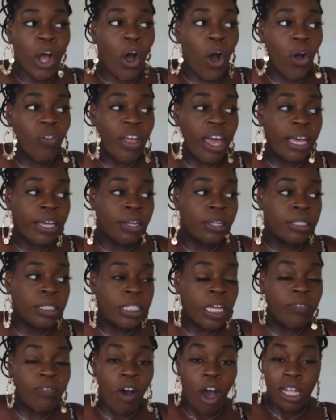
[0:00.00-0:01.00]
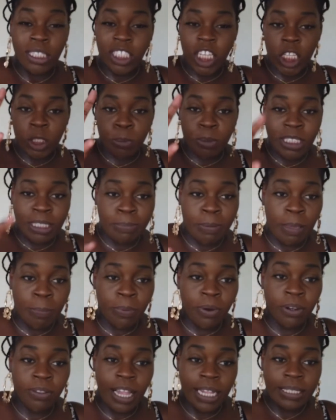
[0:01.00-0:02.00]
all that good stuff onto this piece of
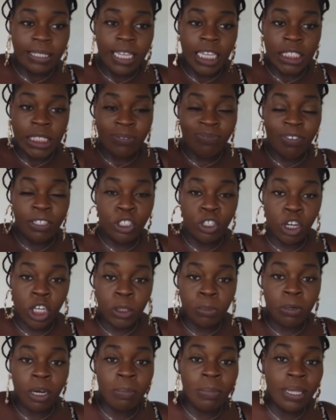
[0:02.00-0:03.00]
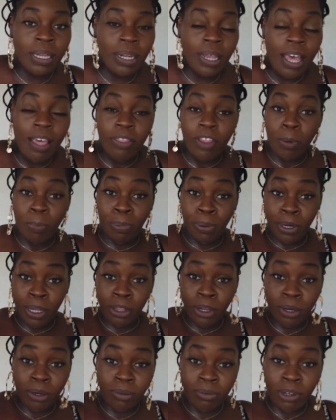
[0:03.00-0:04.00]
paper that says visitor's permit. They're
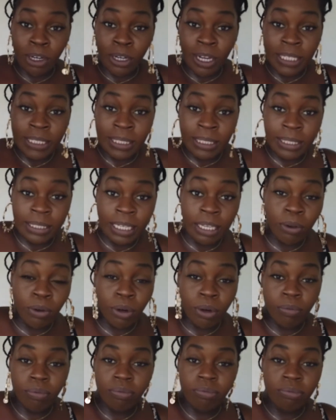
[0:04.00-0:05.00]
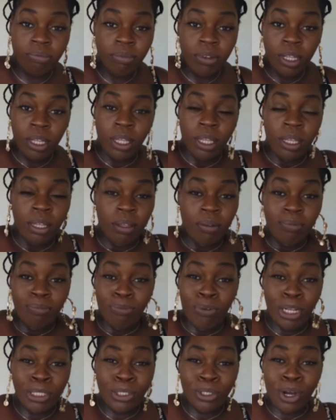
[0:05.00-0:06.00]
putting their licensing or
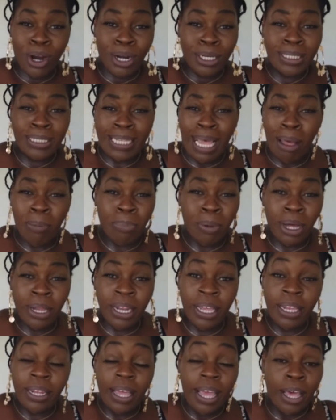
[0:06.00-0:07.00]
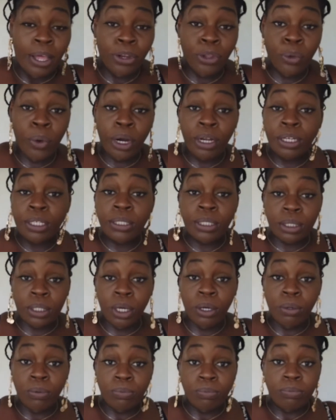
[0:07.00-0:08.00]
rental car stamp on it, and you are good to
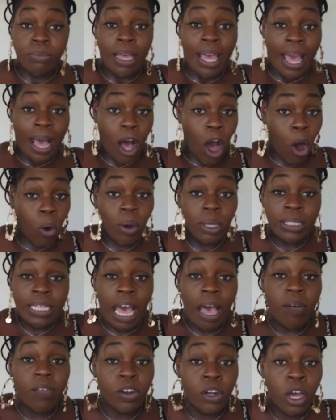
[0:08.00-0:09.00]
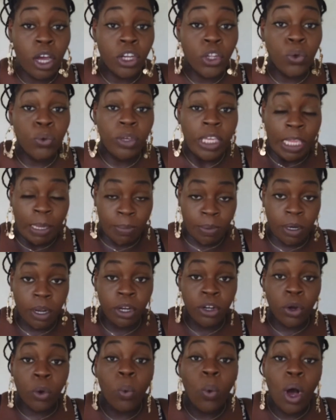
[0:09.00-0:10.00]
go. Always have it on you. Keep it
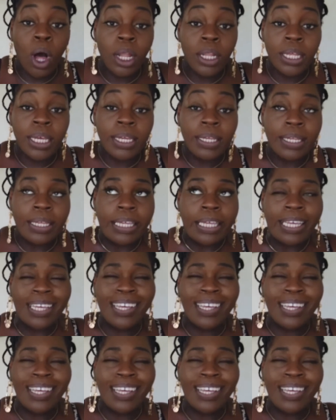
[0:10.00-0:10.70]
on your wallet,